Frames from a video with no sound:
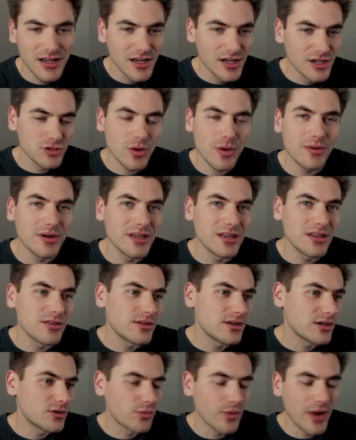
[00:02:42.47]
So I would either
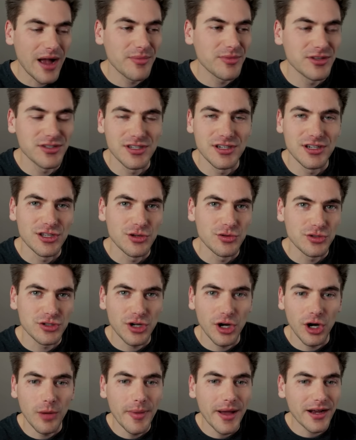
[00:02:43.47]
need to wrap this in a use
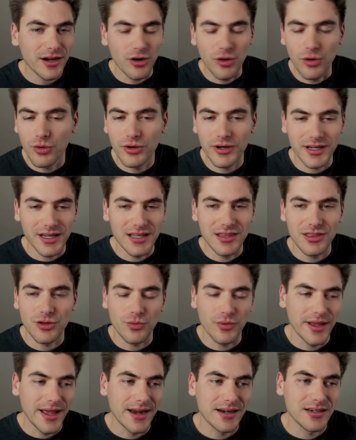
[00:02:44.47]
callback, or again, the
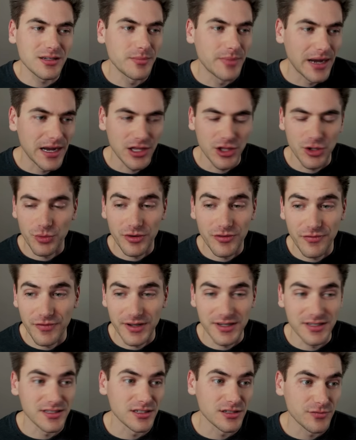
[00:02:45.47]
React compiler would
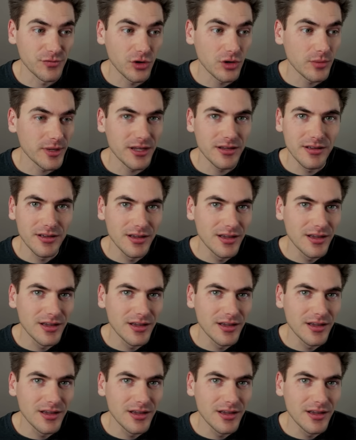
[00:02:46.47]
fix this for me.